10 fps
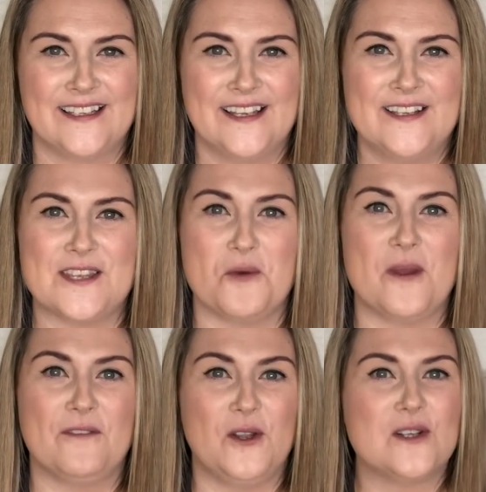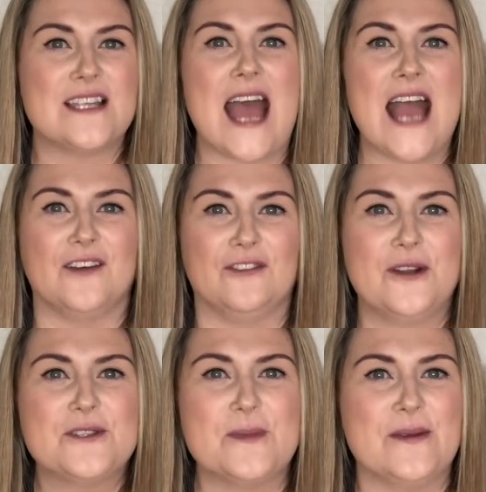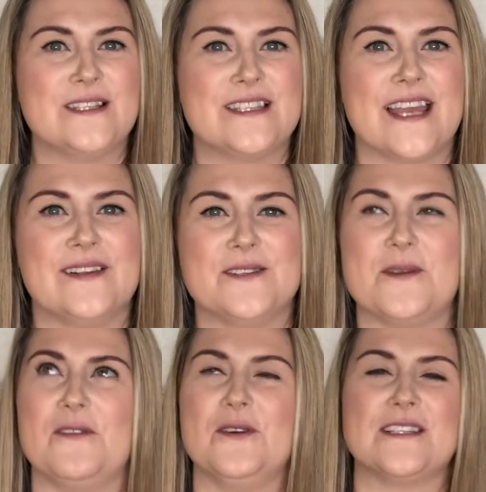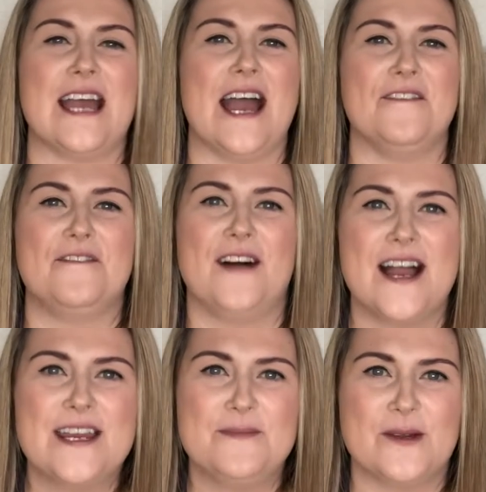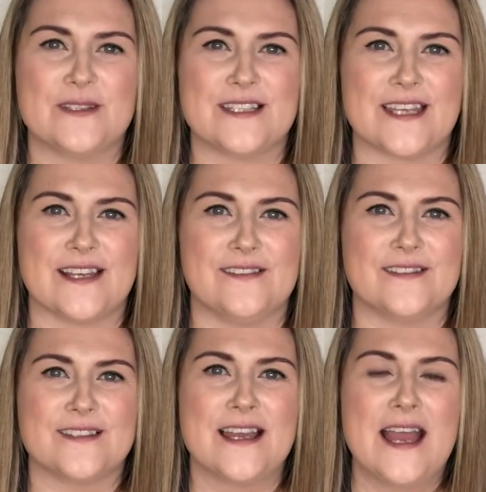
So we've looked at our gross motor skills, we've looked at our fine motor skills,